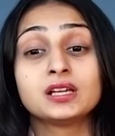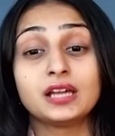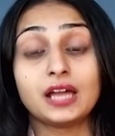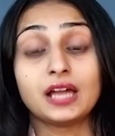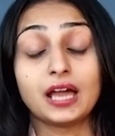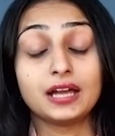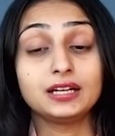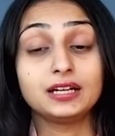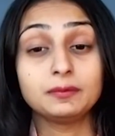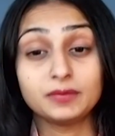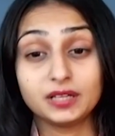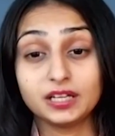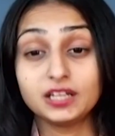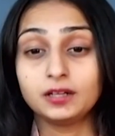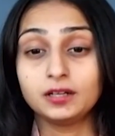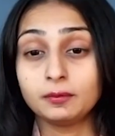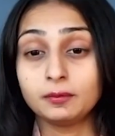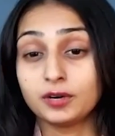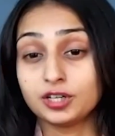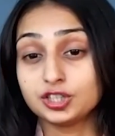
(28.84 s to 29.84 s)
and
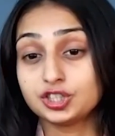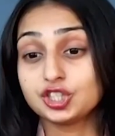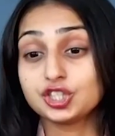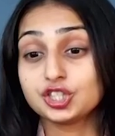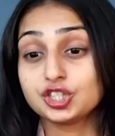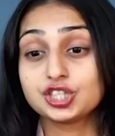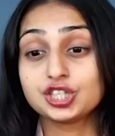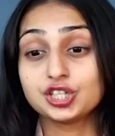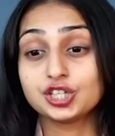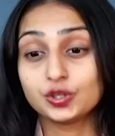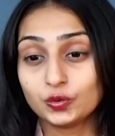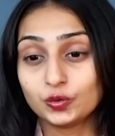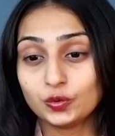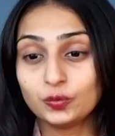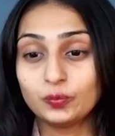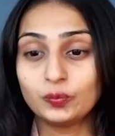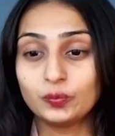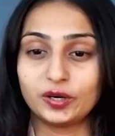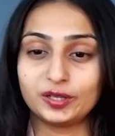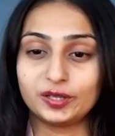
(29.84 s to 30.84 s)
in emergency
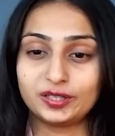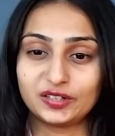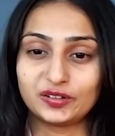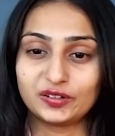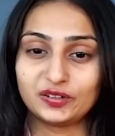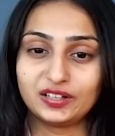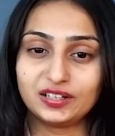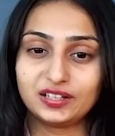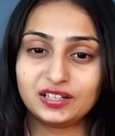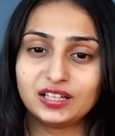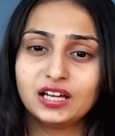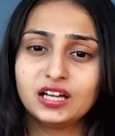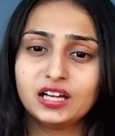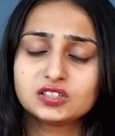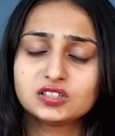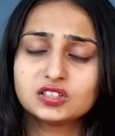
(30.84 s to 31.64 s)
room particularly.